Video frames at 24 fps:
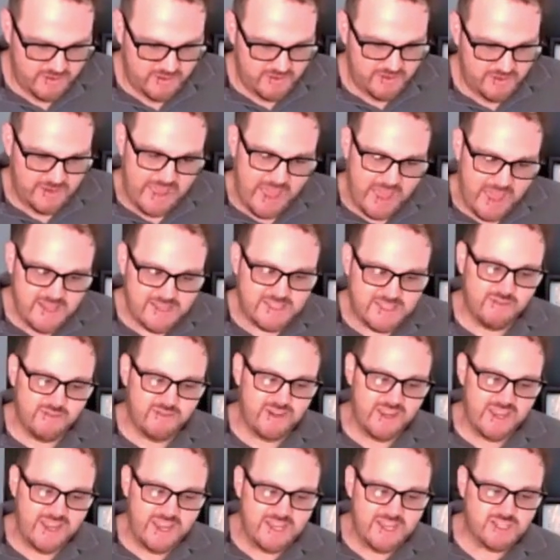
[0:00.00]
God has
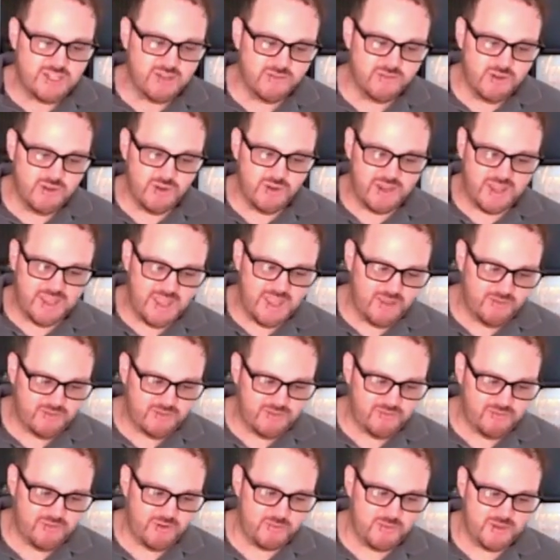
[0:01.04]
given each of you a gift
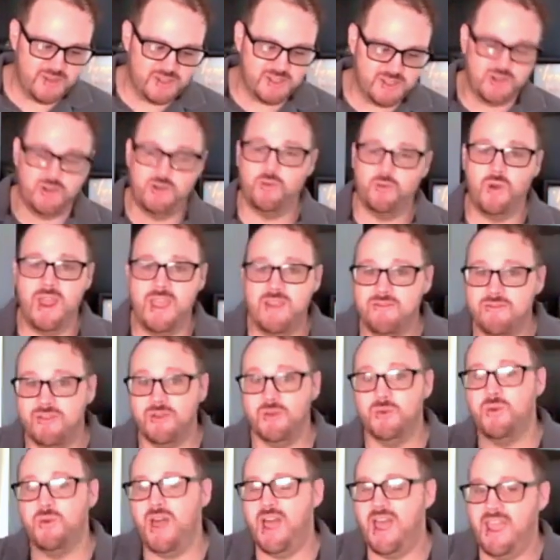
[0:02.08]
from his great
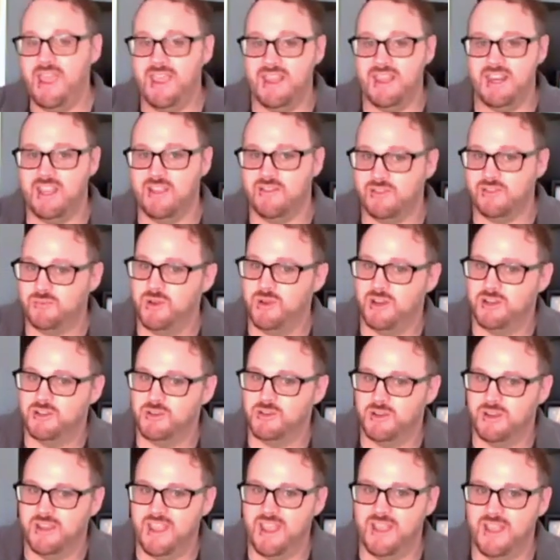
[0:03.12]
variety of
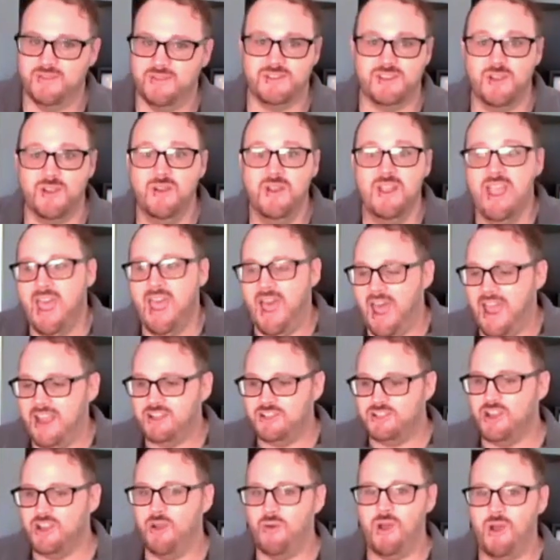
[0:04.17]
spiritual gifts. So I
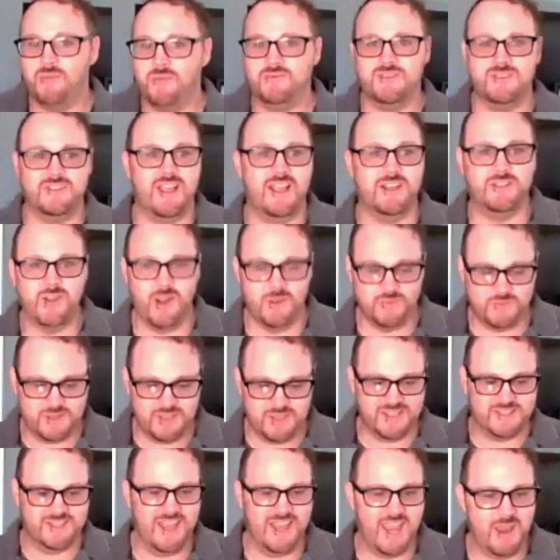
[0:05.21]
show up to
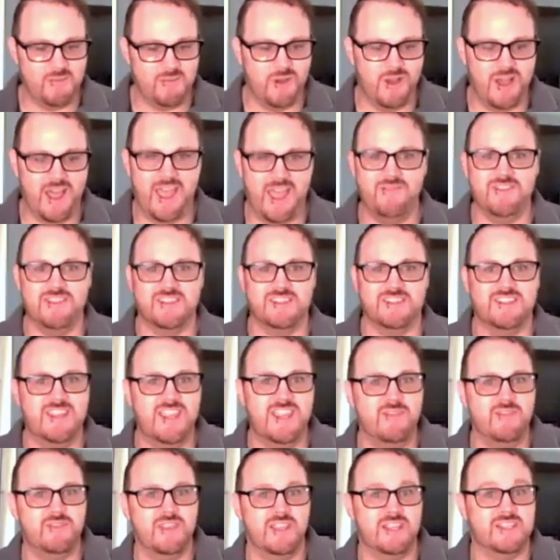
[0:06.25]
the table, I have this
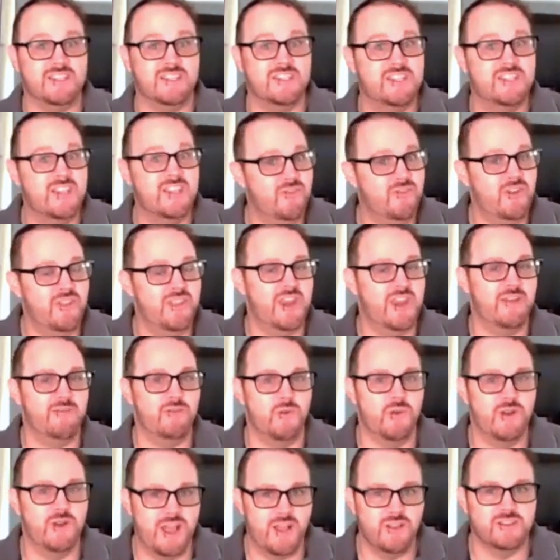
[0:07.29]
gift. It's different than
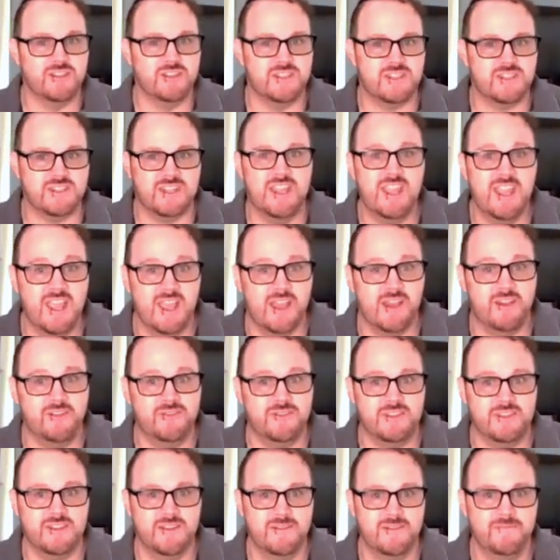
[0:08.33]
everyone else's
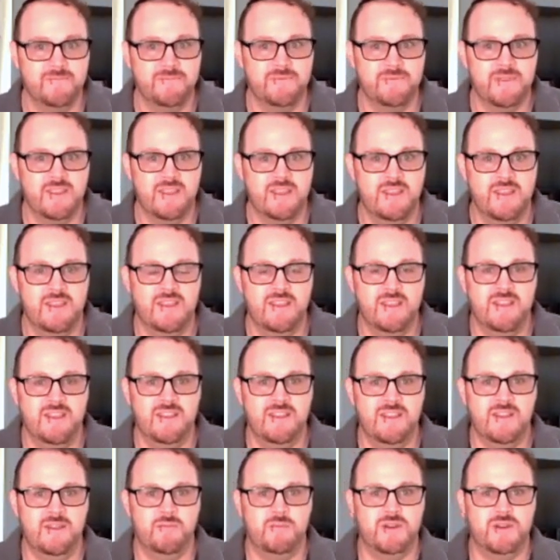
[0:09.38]
gift,
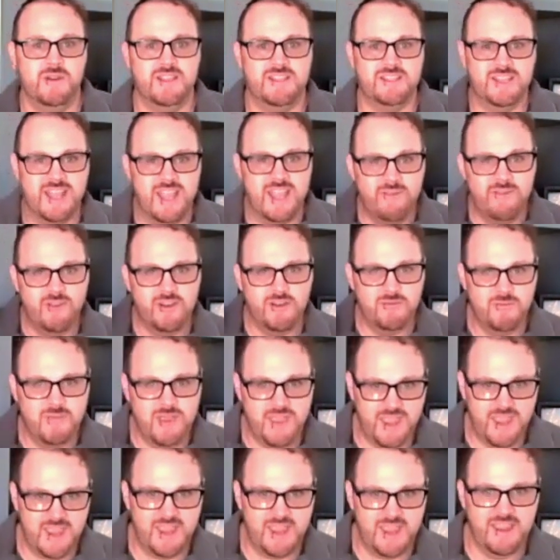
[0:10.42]
but it's given
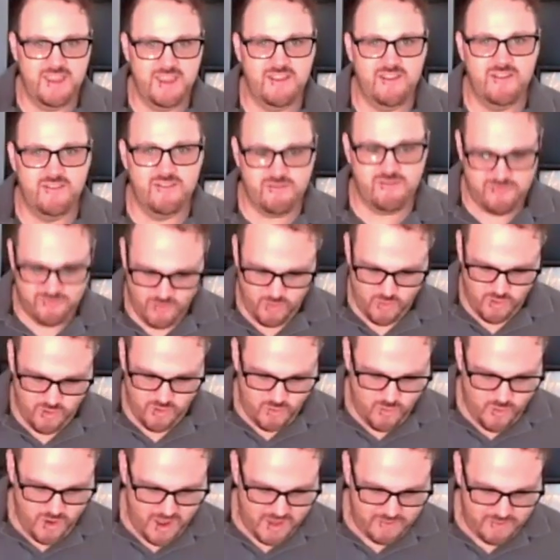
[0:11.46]
me for
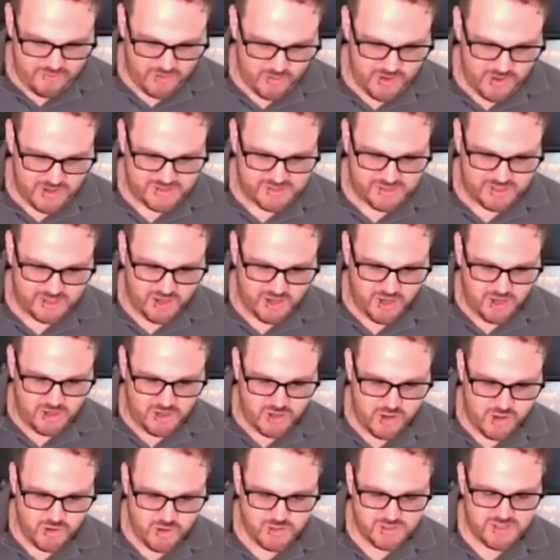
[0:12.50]
what? For a reason.
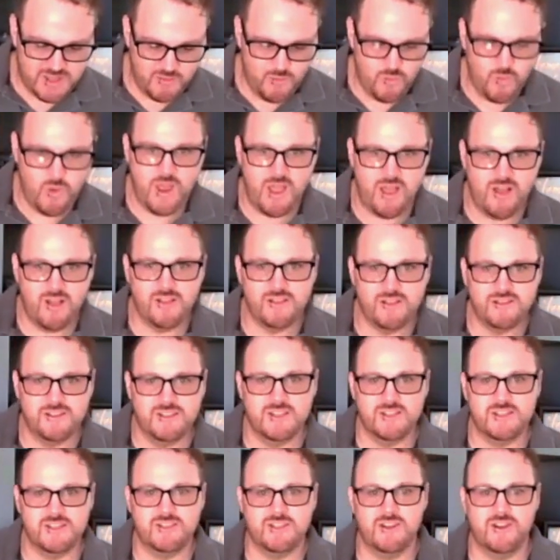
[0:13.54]
Use them well to
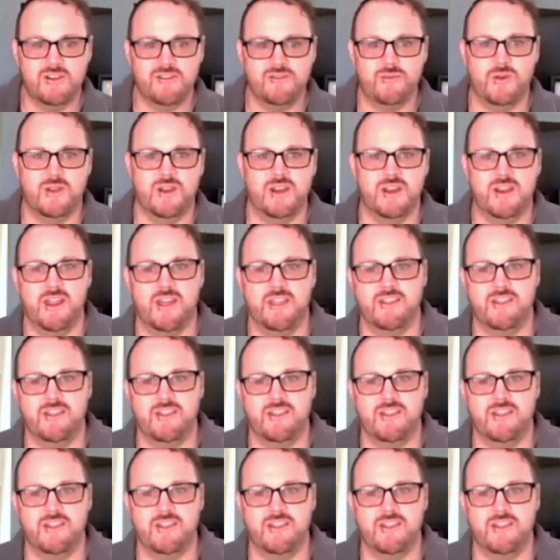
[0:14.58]
serve one another.